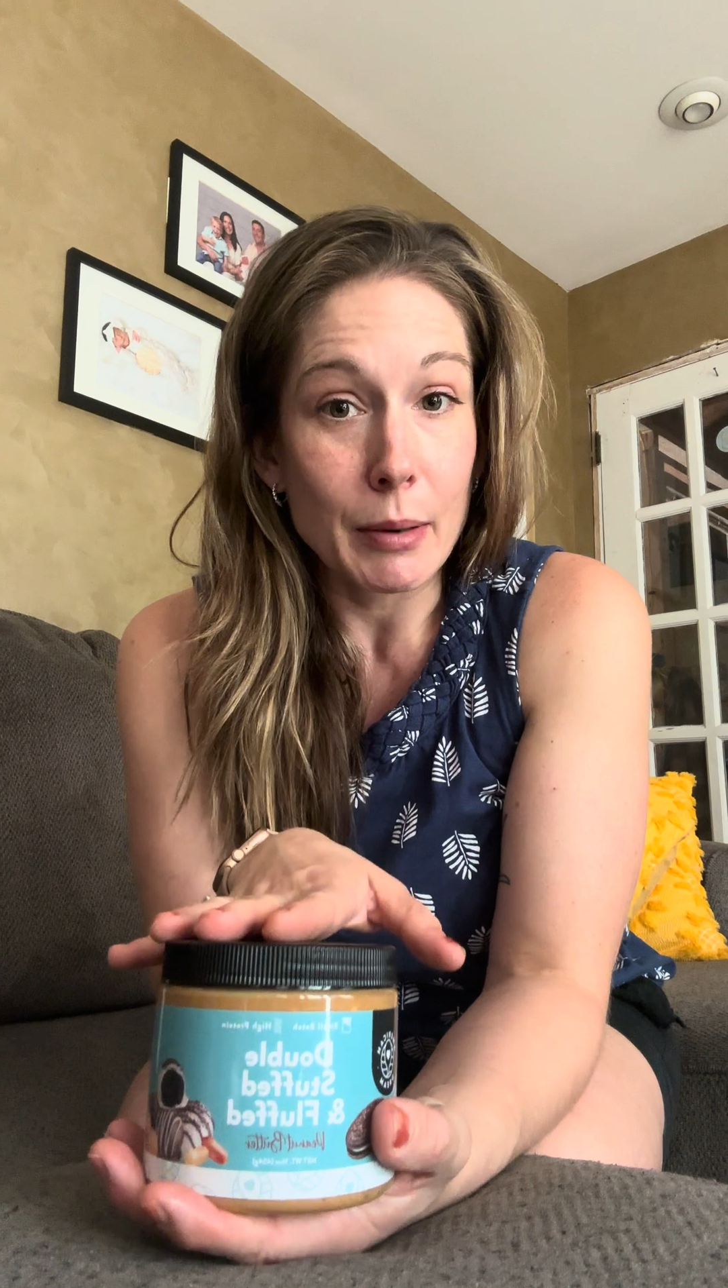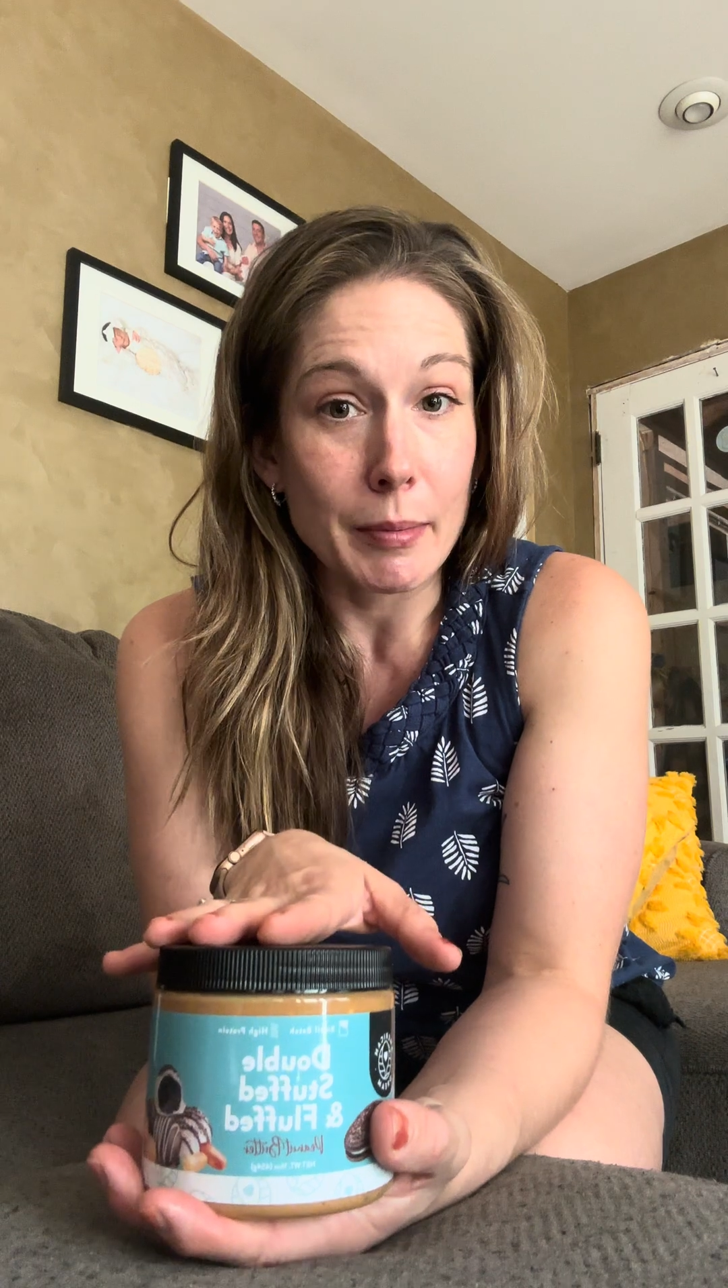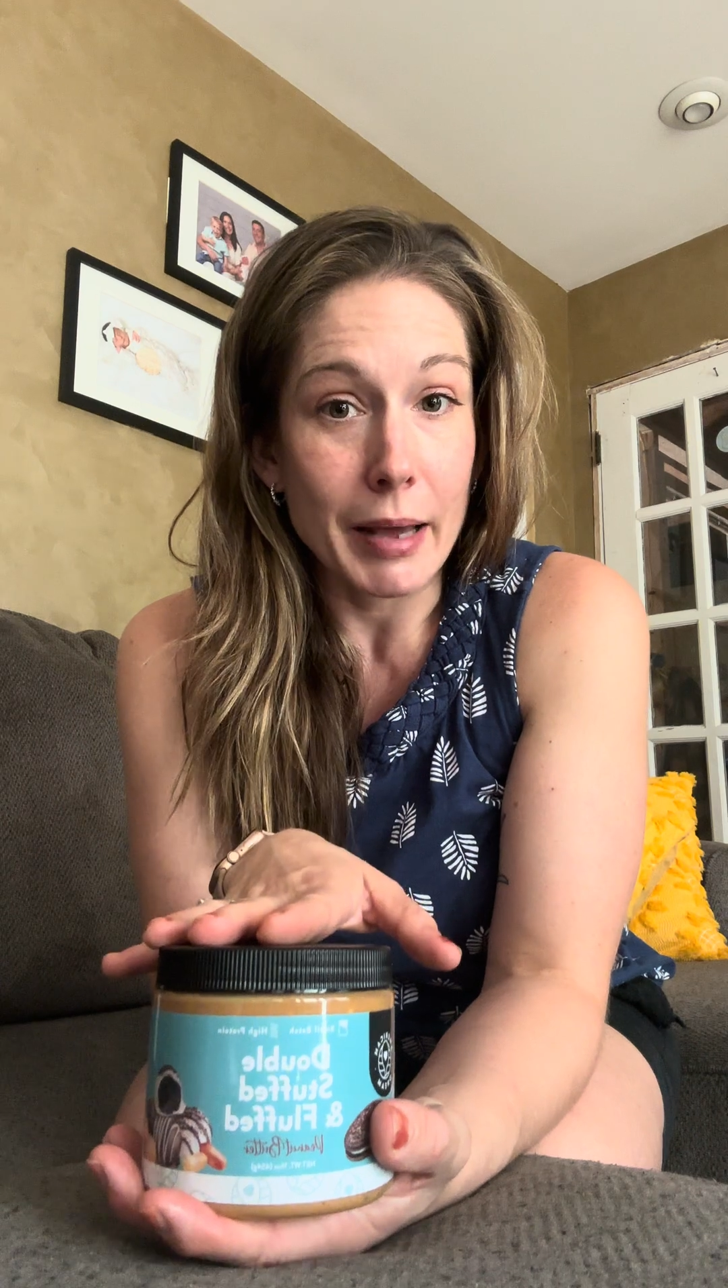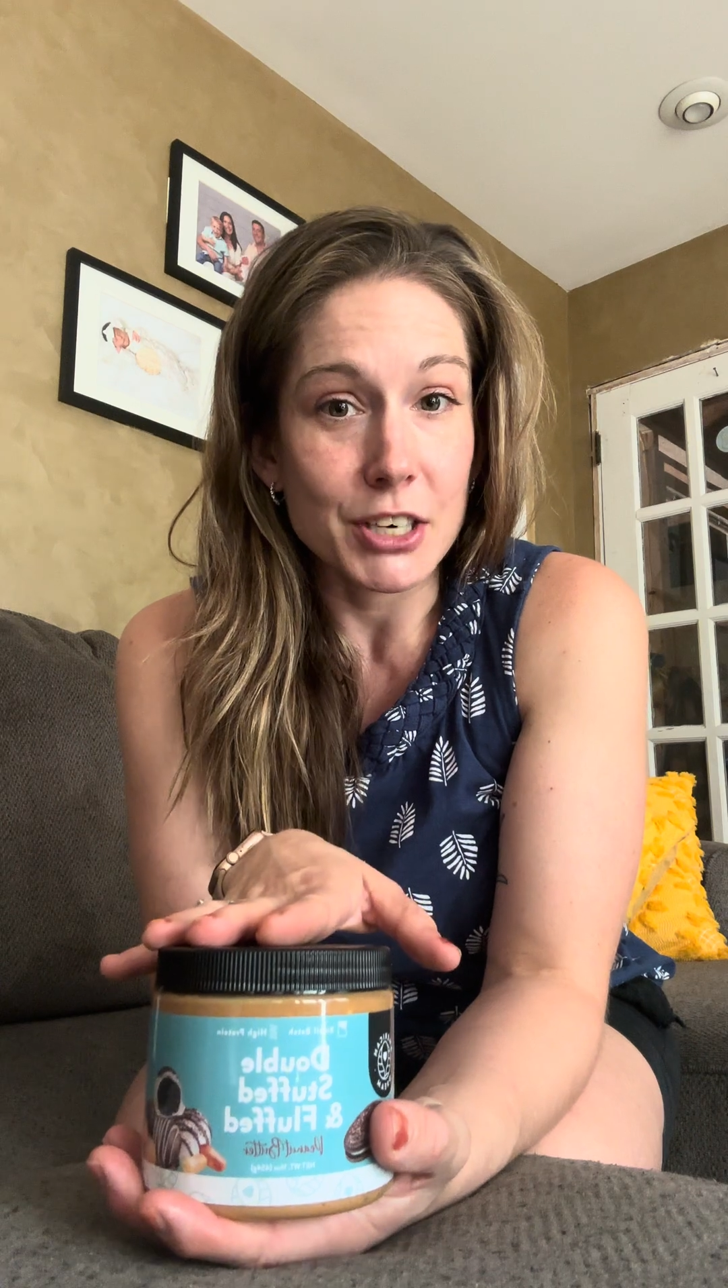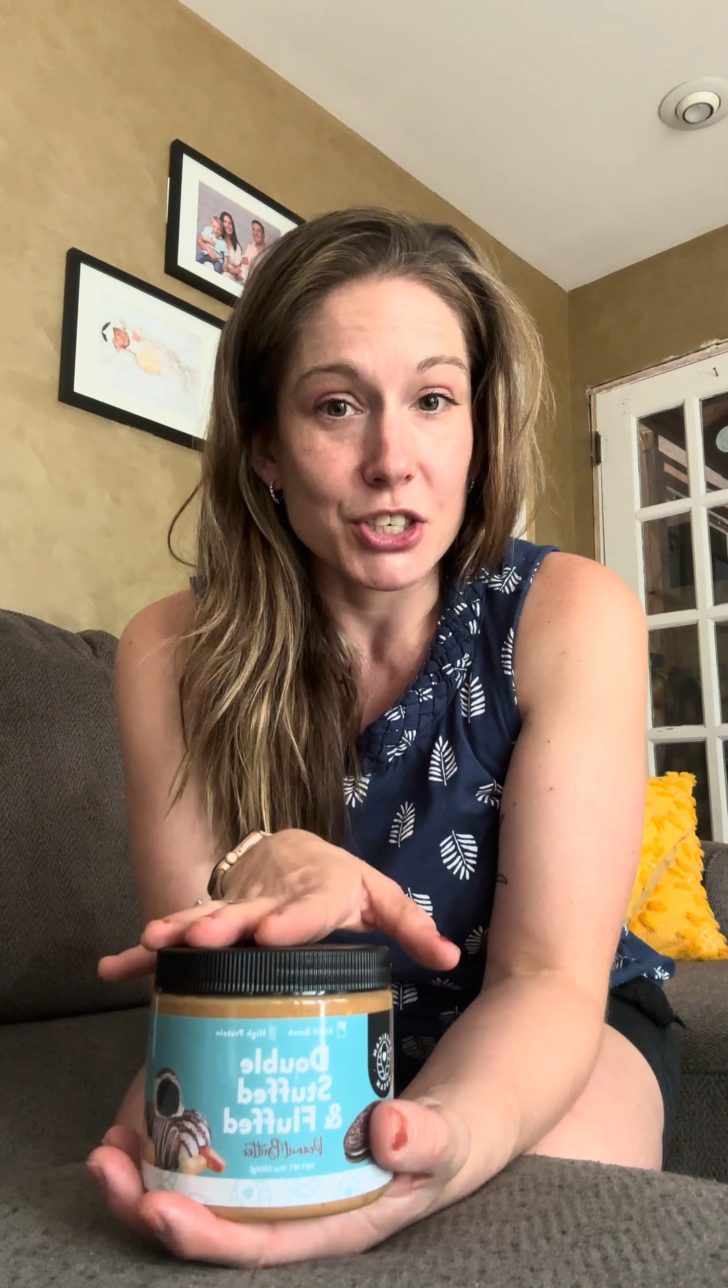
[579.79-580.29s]

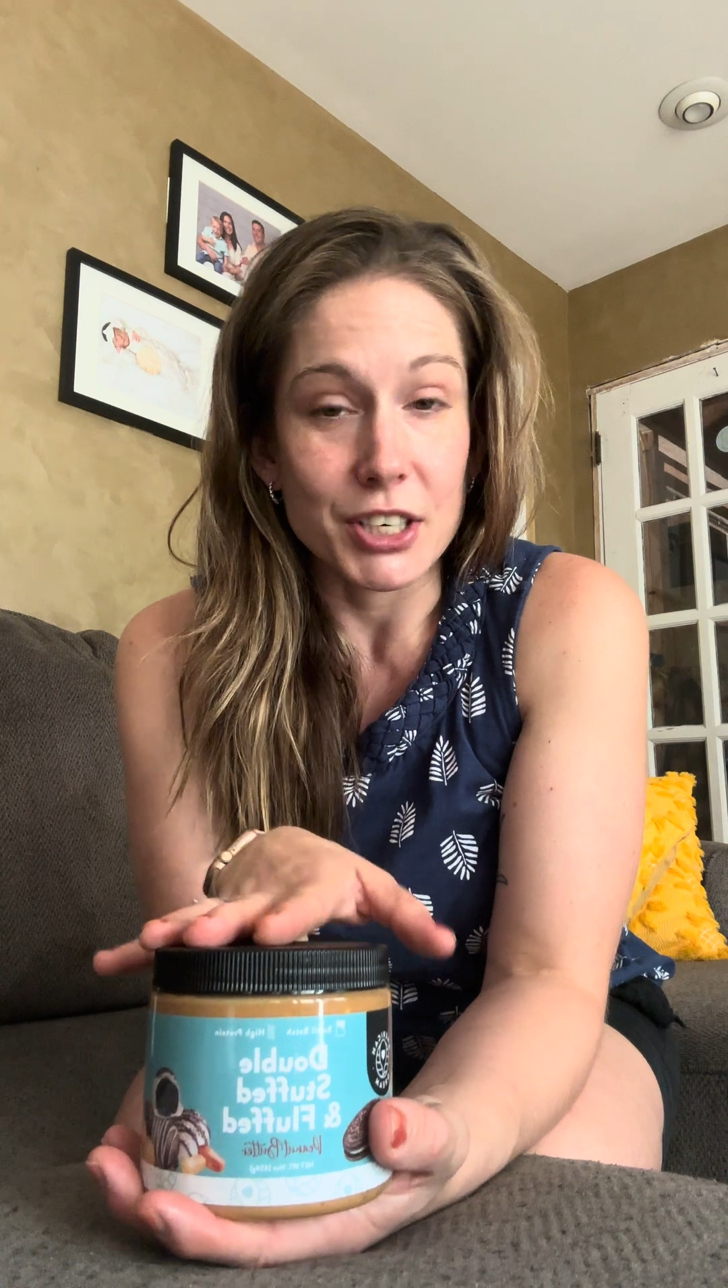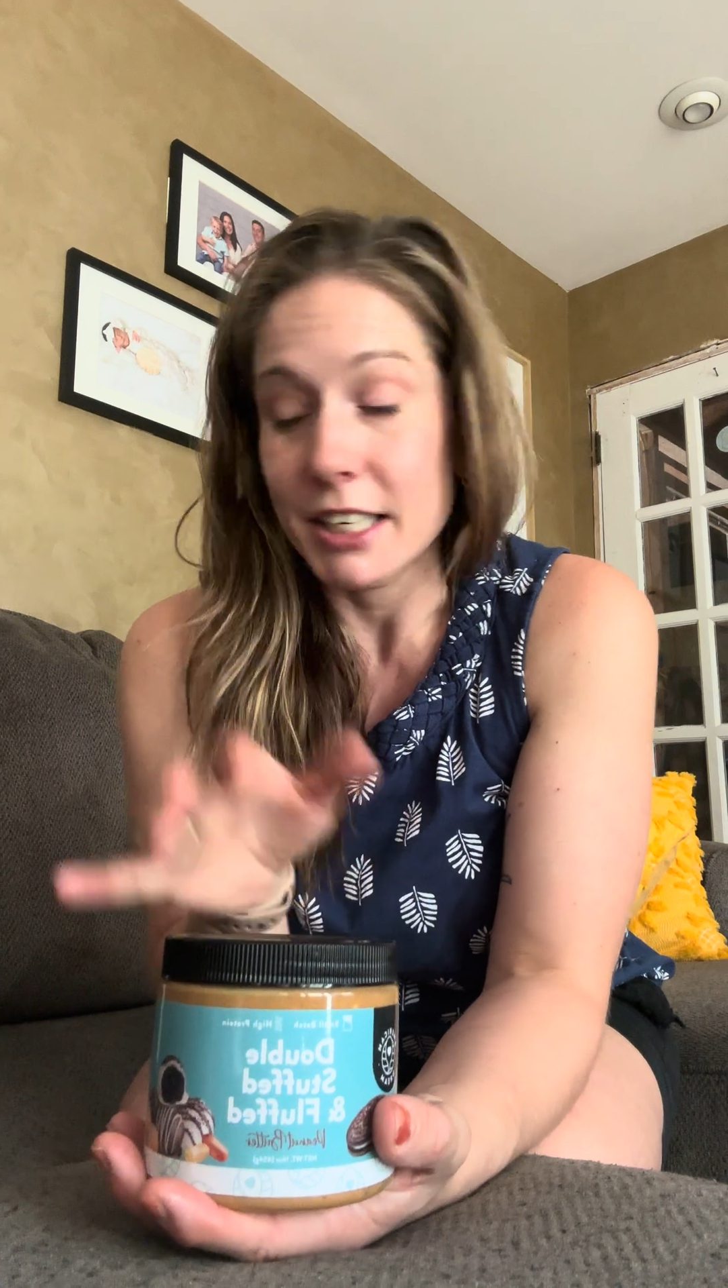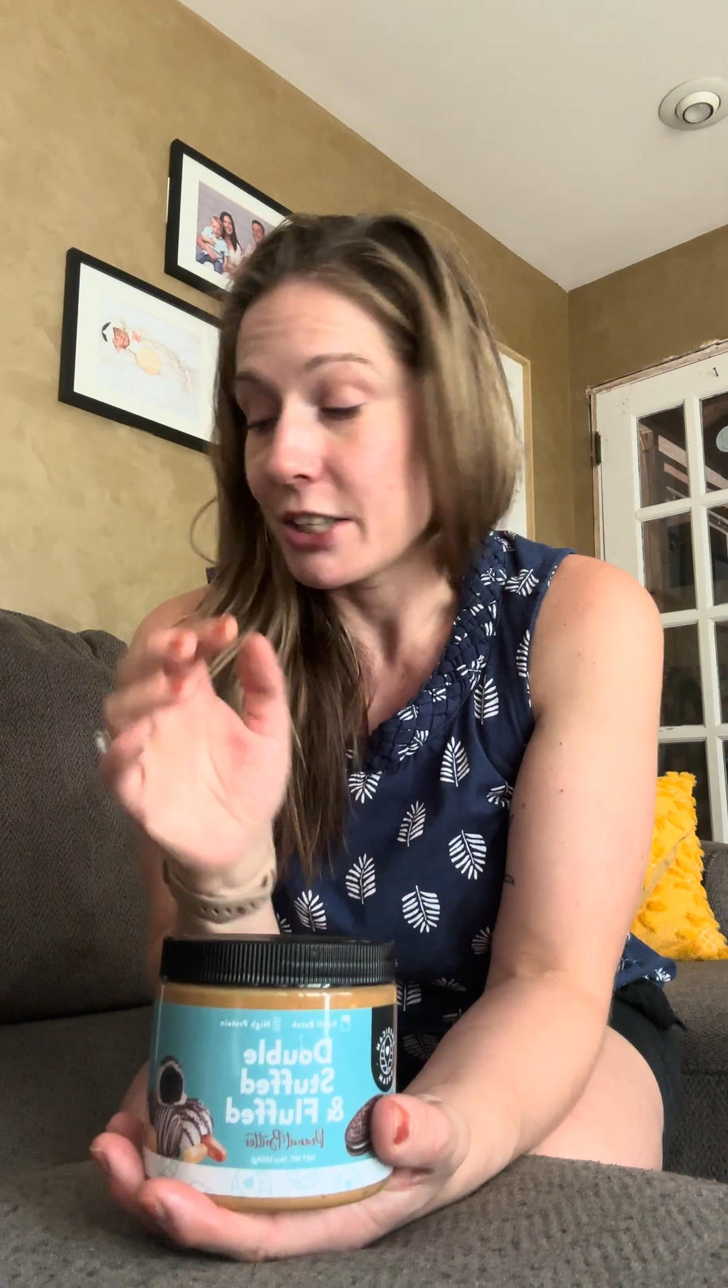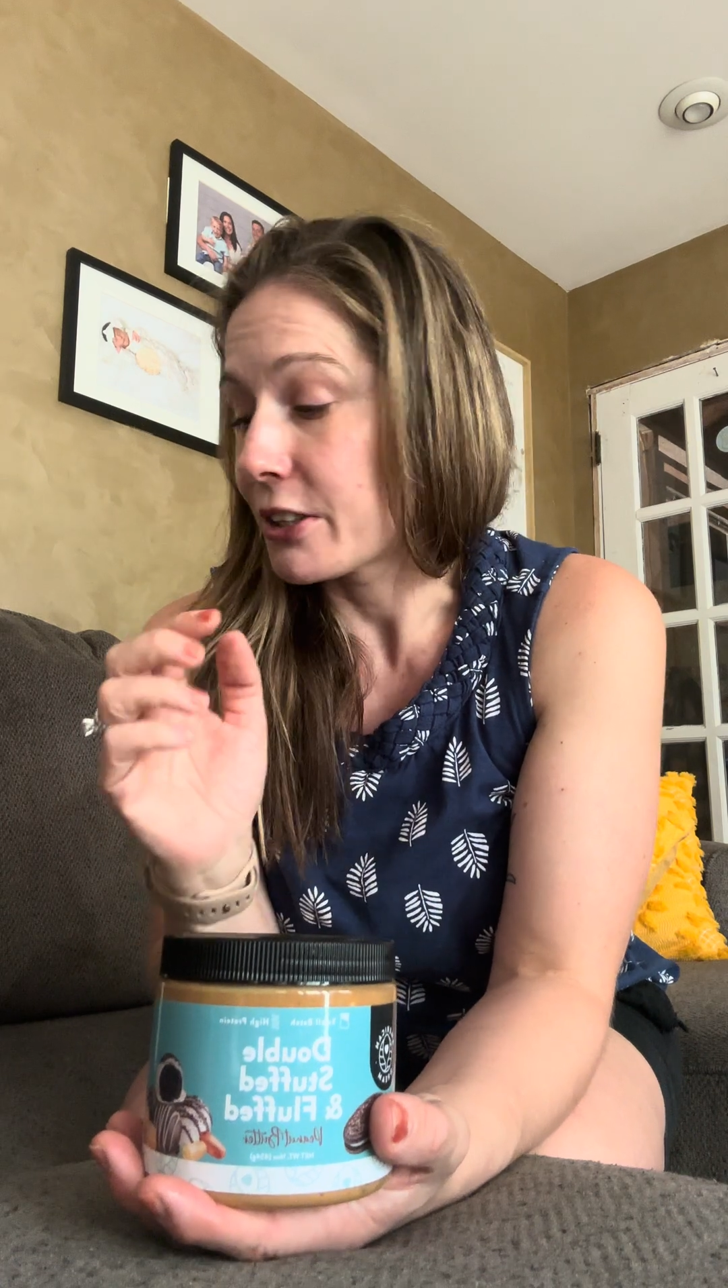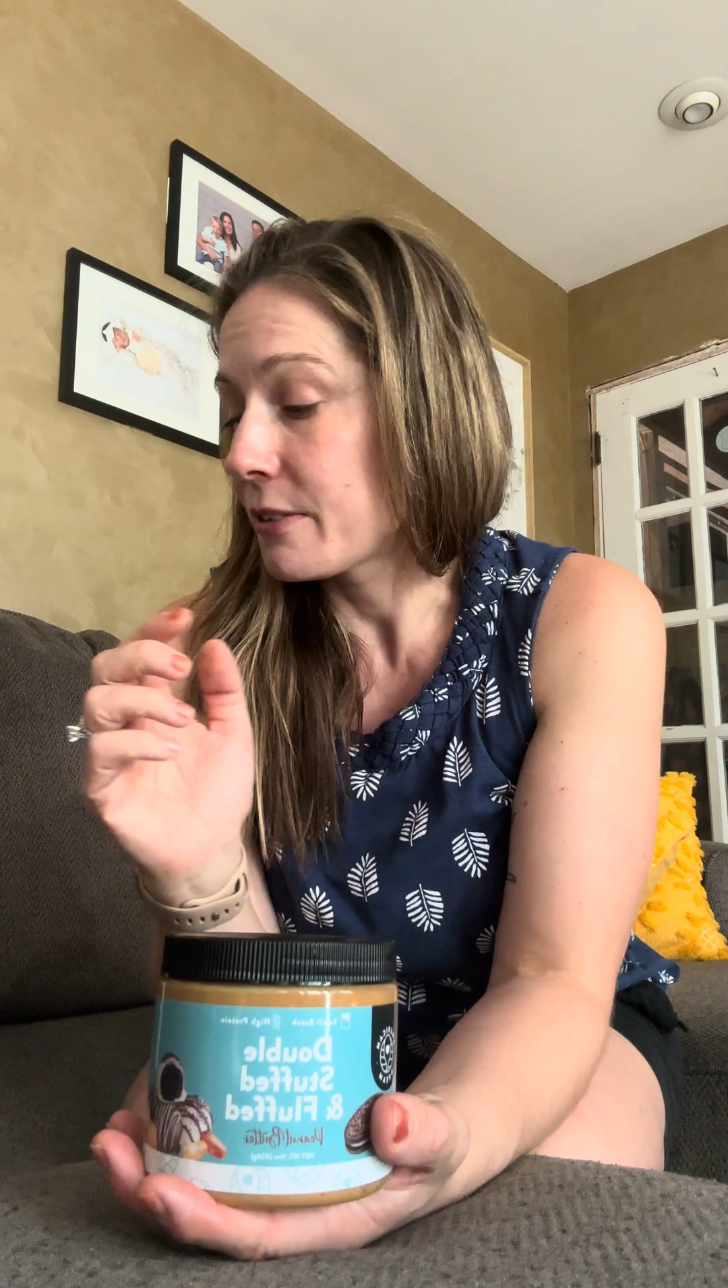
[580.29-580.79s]
imagining
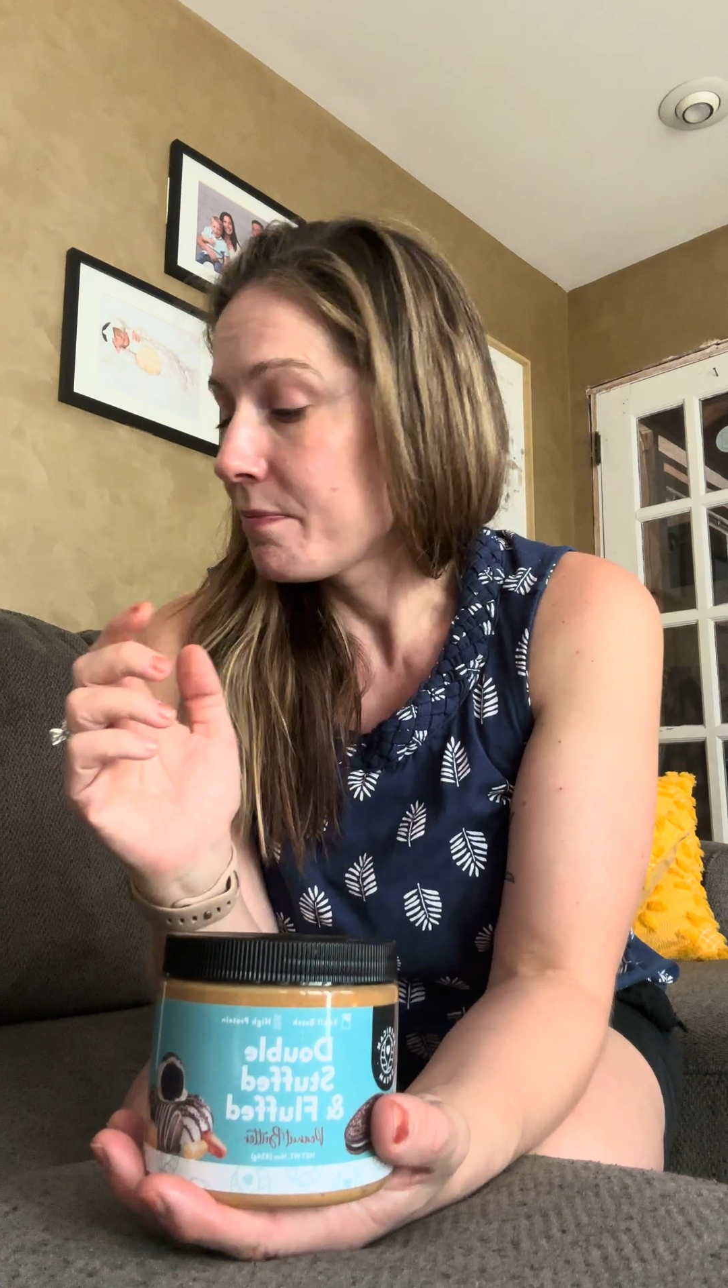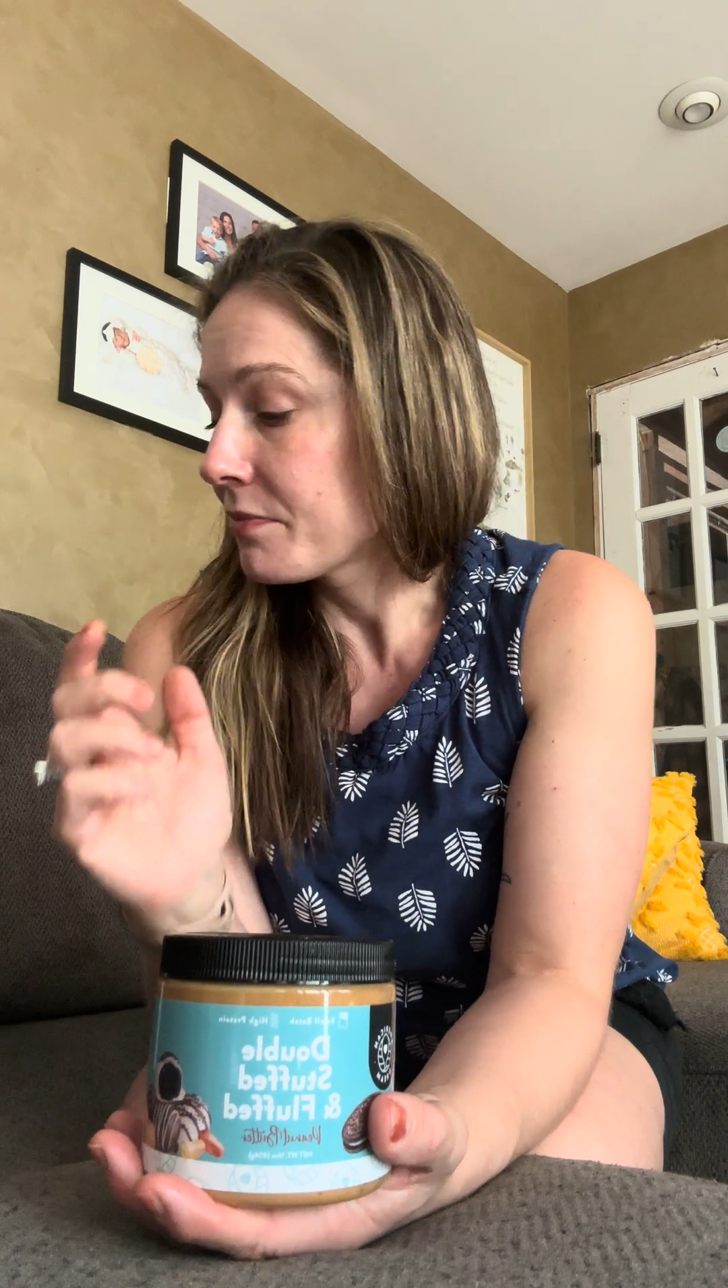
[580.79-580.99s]
here.